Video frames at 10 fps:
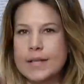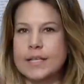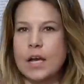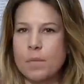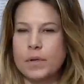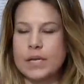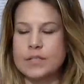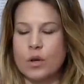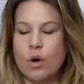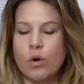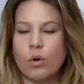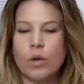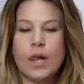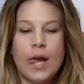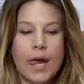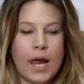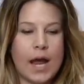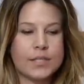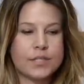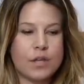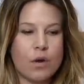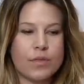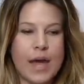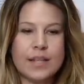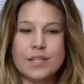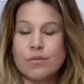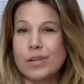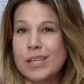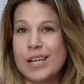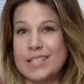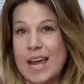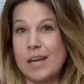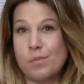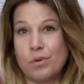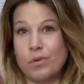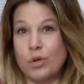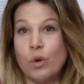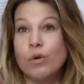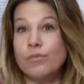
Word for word: as a company as a whole. And so that's a really attainable goal